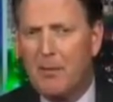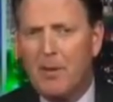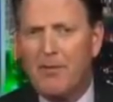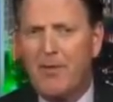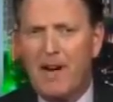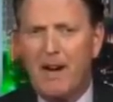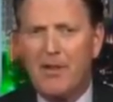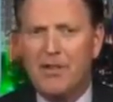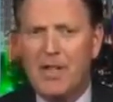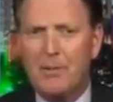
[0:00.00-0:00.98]
But if you follow
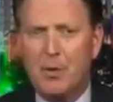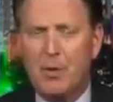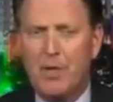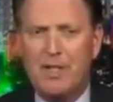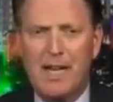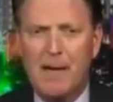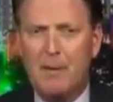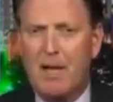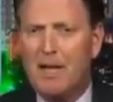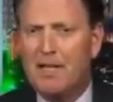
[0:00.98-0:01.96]
the subsequent
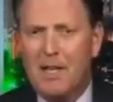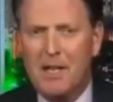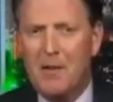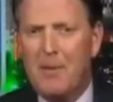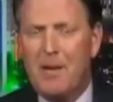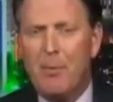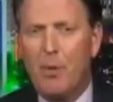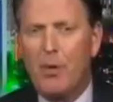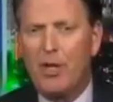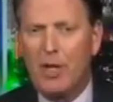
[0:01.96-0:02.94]
timelines, people
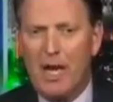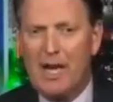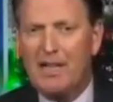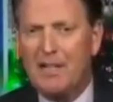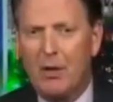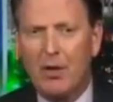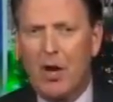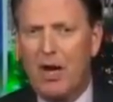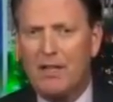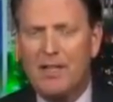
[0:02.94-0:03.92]
were in lines, they were
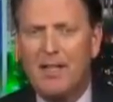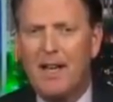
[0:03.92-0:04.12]
caucusing.